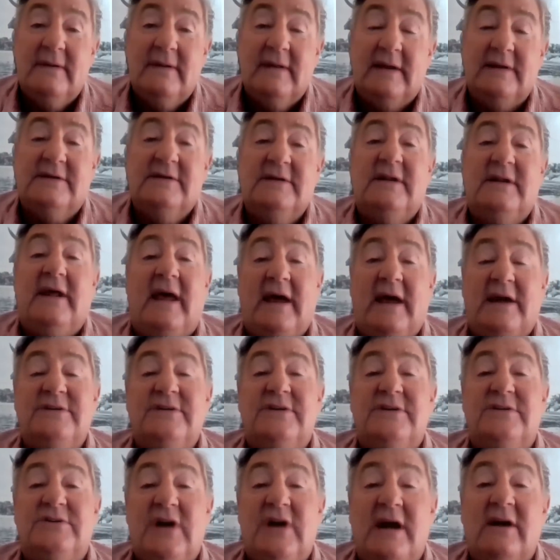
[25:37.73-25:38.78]
until they actually
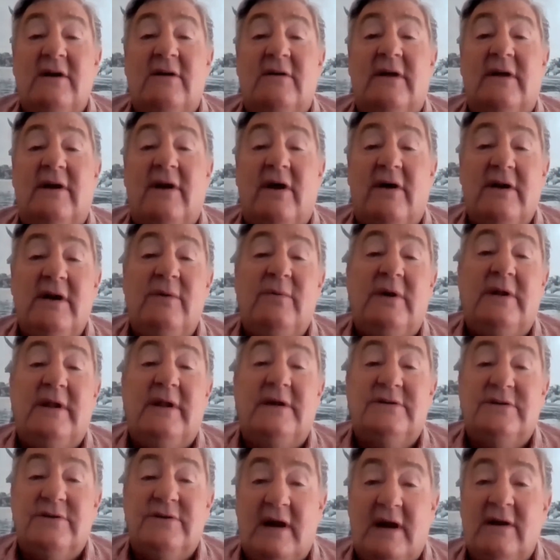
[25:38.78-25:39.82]
strangle. And only when they
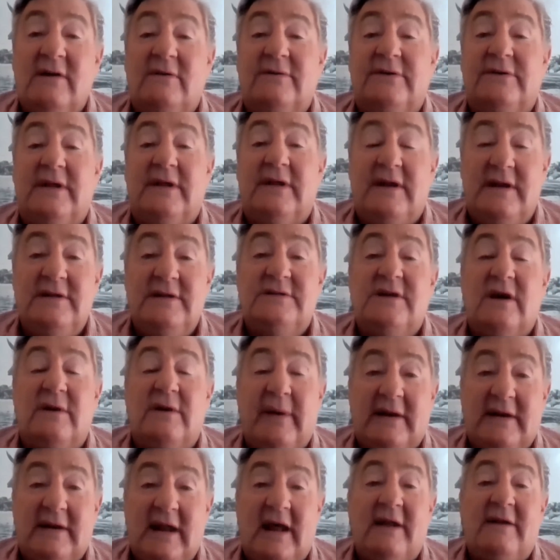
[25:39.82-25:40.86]
strangle do their knees go
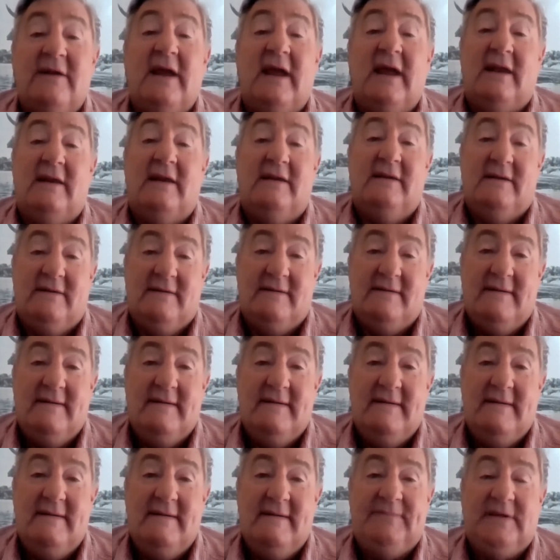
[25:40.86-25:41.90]
back down again.
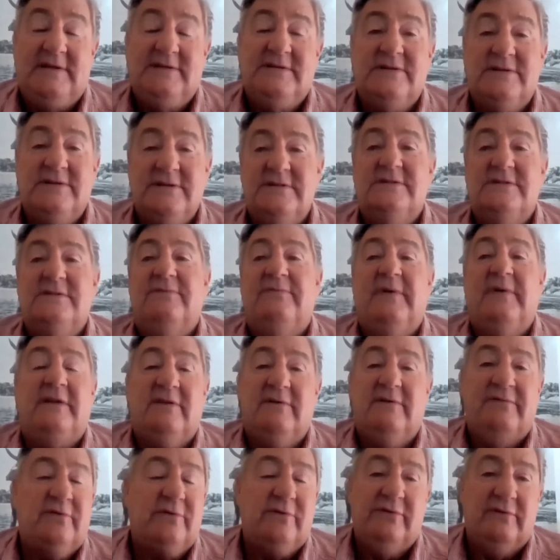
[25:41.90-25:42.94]
He says, this is about
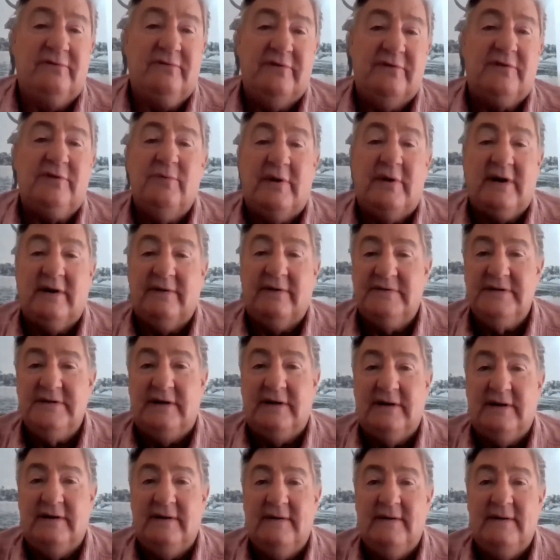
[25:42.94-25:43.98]
the fourth or fifth one I've
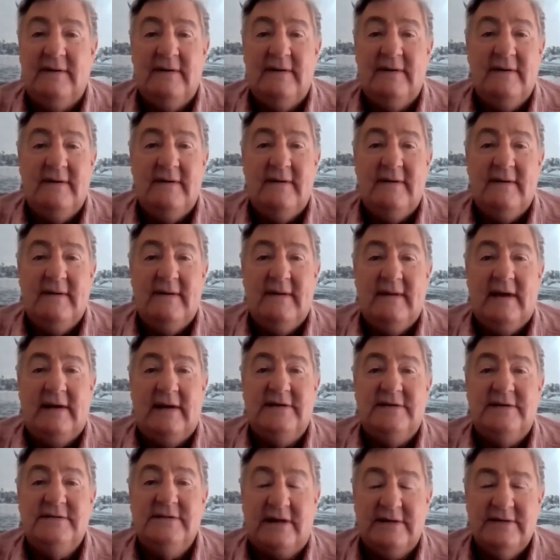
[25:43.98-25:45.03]
seen.
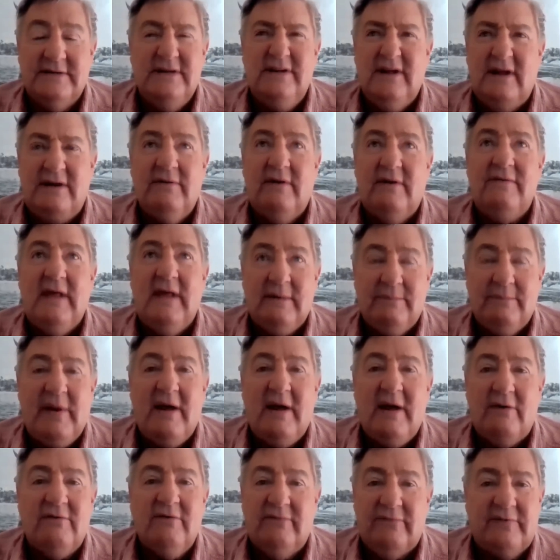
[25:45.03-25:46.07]
And he says, I see they have that
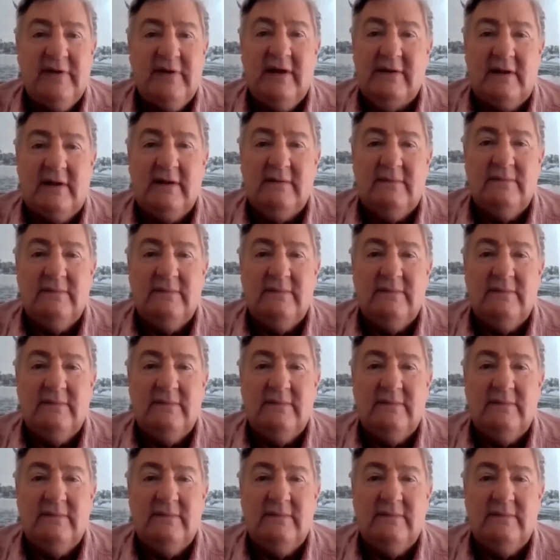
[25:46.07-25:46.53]
power of,